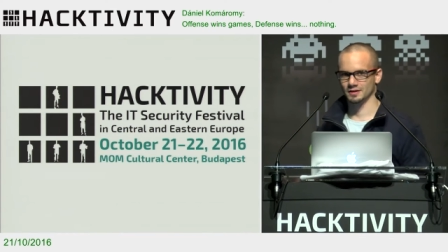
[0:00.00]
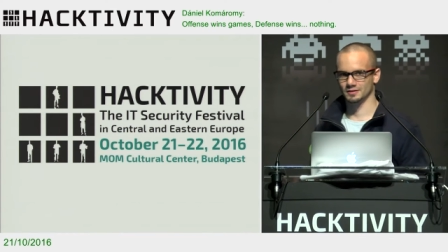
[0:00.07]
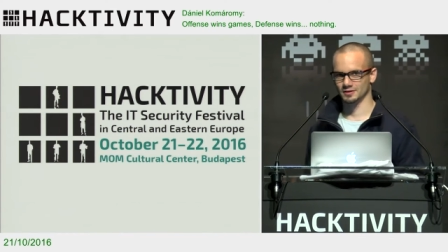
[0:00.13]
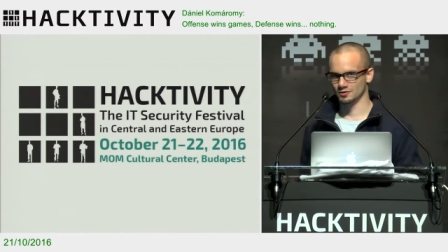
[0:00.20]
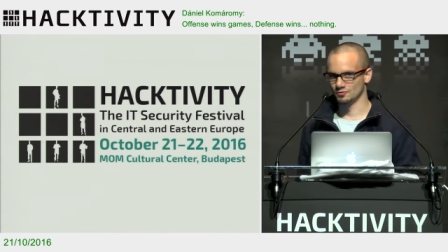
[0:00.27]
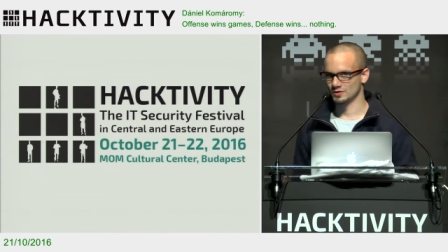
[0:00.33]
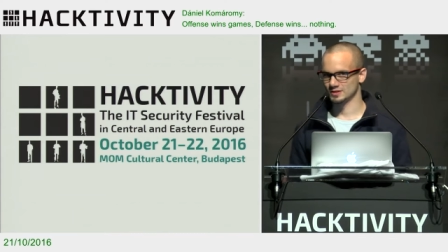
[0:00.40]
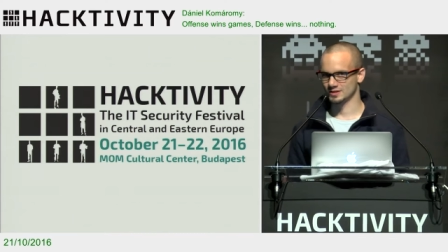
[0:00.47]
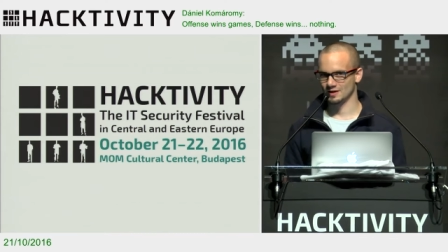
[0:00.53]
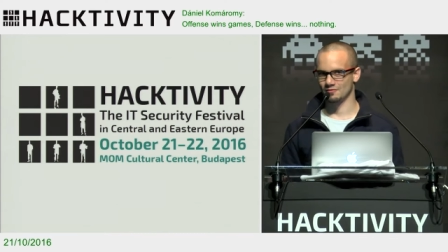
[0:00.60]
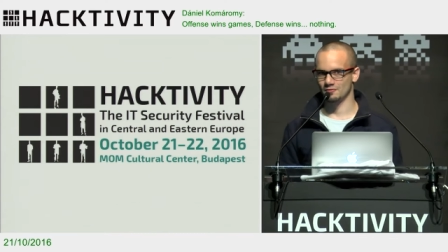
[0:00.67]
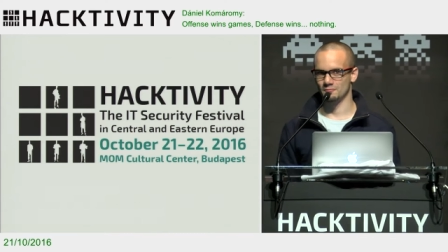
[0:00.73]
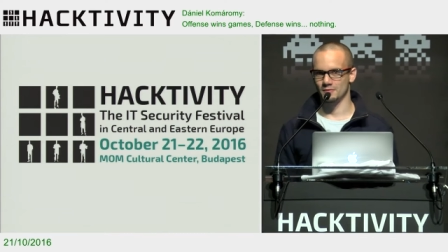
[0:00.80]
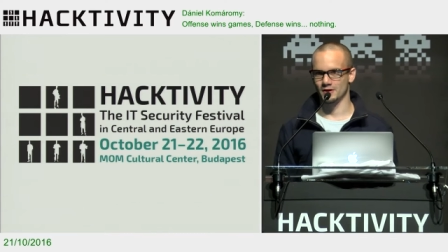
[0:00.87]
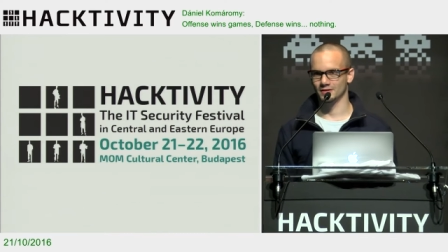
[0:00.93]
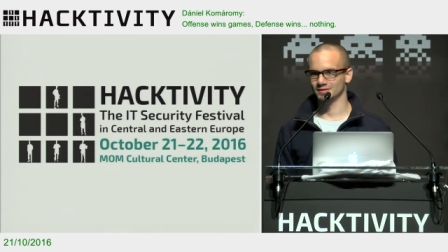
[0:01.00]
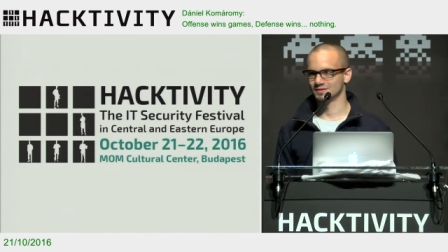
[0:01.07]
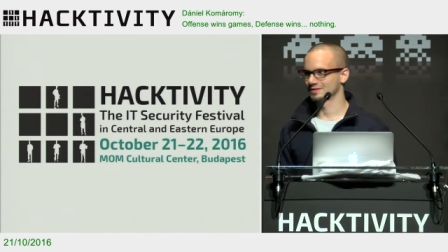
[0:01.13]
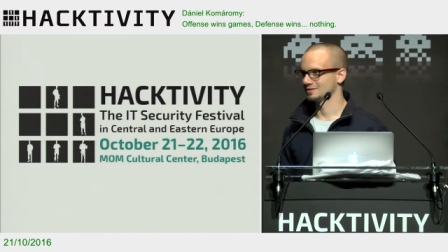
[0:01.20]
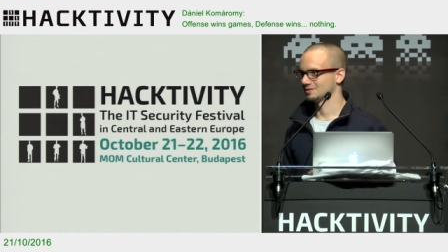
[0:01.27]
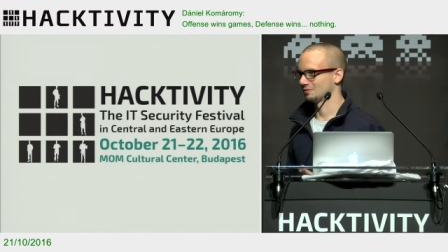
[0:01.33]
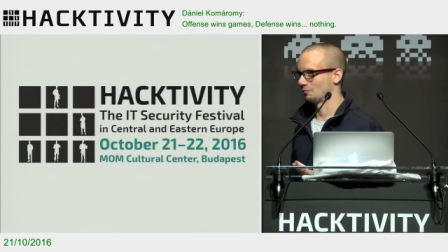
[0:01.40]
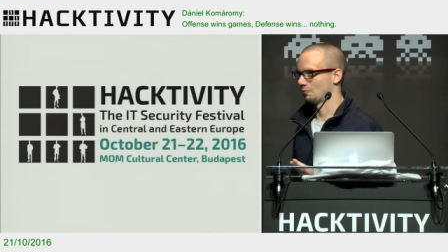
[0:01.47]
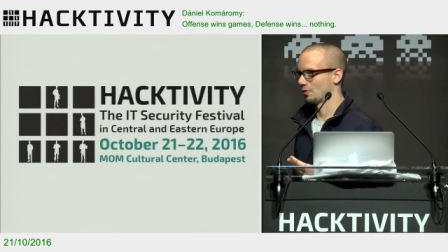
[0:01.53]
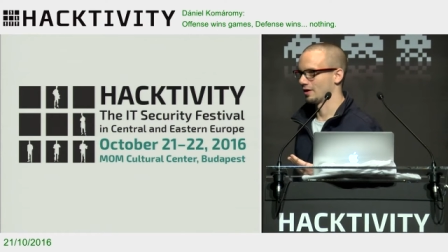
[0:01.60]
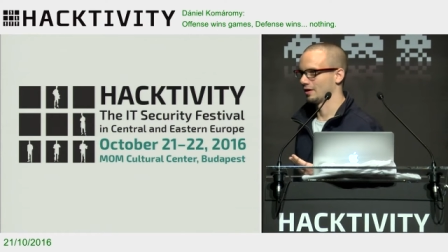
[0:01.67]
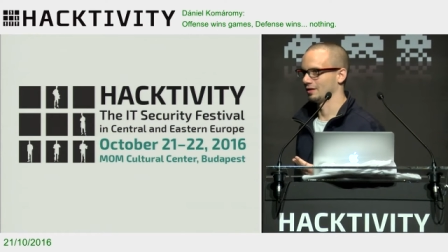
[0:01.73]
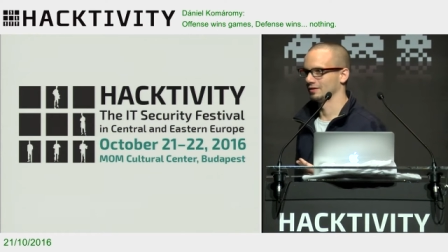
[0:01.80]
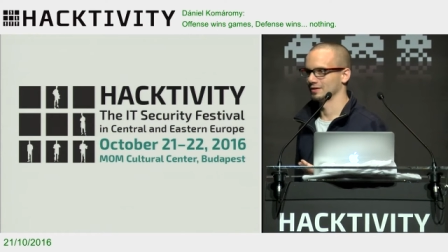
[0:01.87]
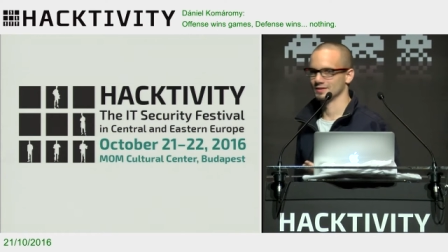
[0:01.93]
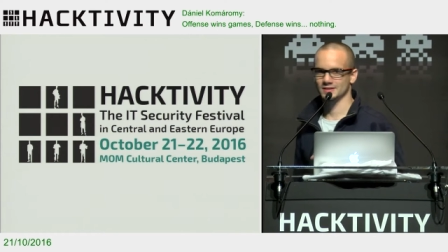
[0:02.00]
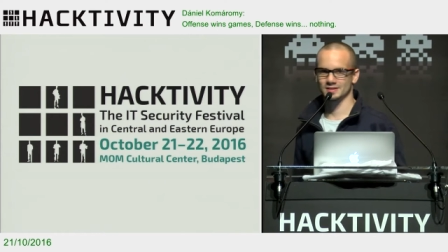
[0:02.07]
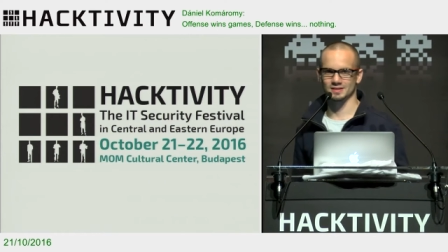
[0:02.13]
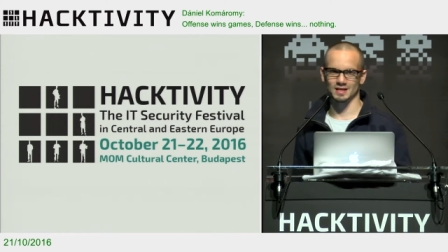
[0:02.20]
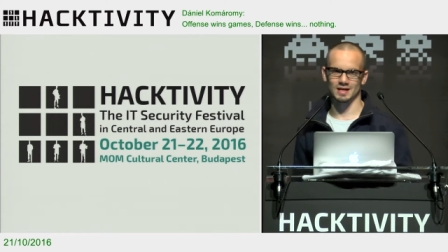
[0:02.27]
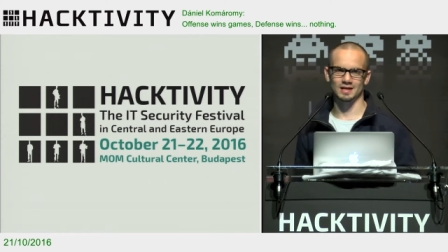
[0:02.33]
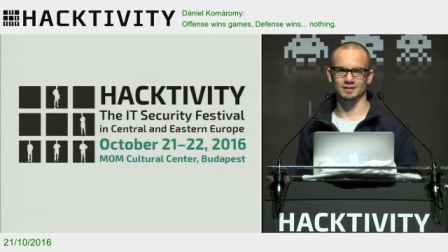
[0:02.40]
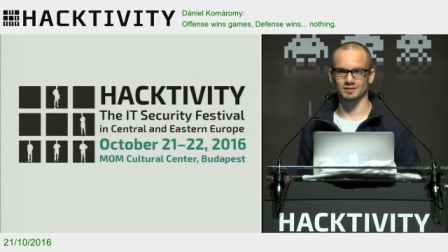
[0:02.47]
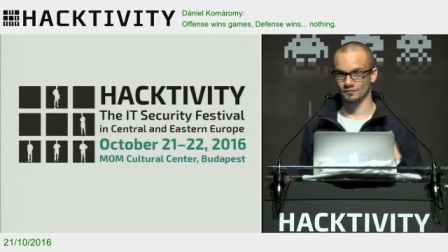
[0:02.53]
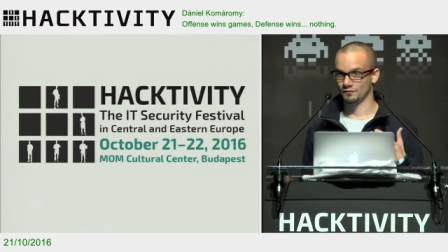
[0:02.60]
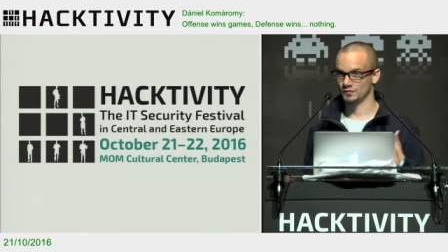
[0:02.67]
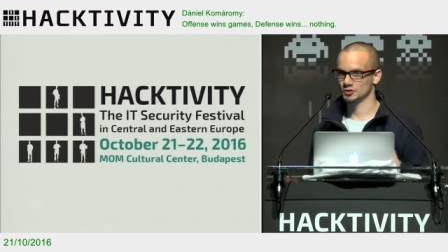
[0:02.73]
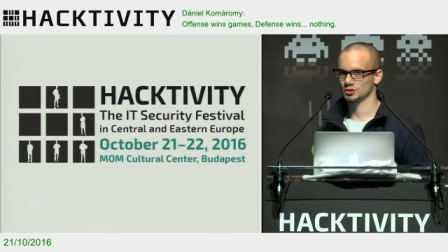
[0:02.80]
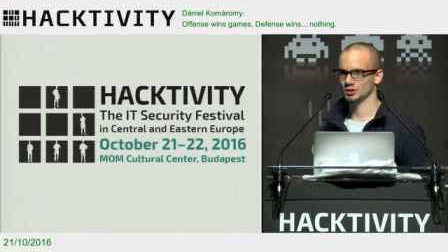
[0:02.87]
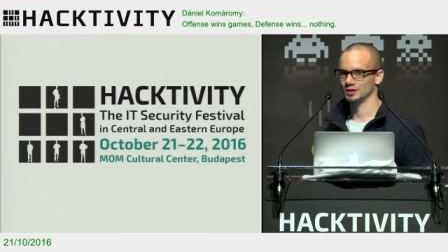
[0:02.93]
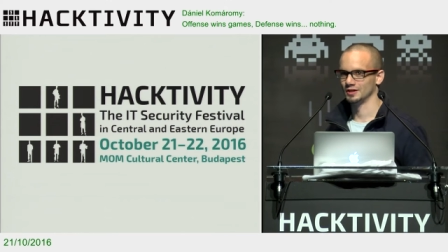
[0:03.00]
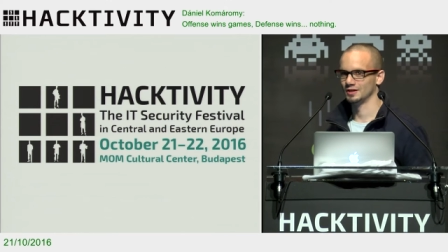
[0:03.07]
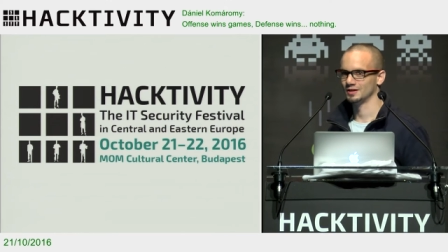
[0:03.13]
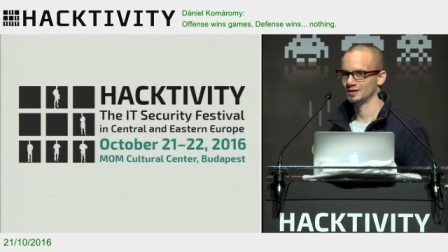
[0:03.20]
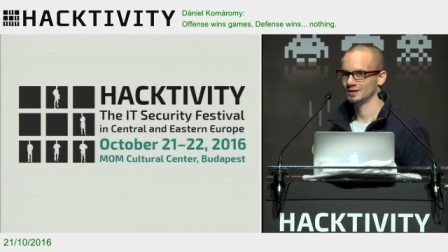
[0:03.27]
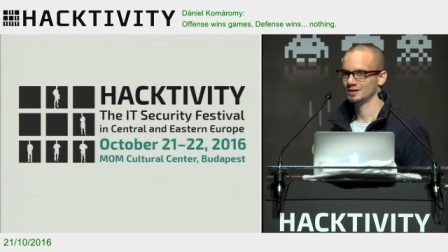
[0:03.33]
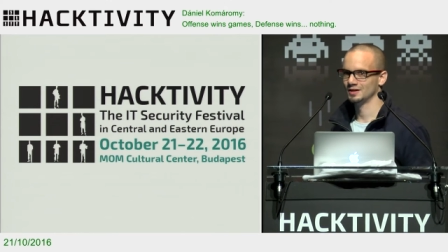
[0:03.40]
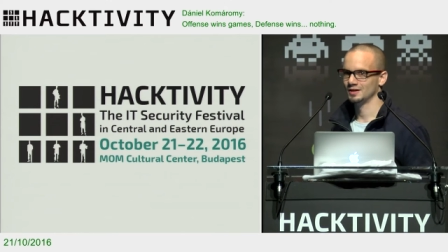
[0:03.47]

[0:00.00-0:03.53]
the US government will state officially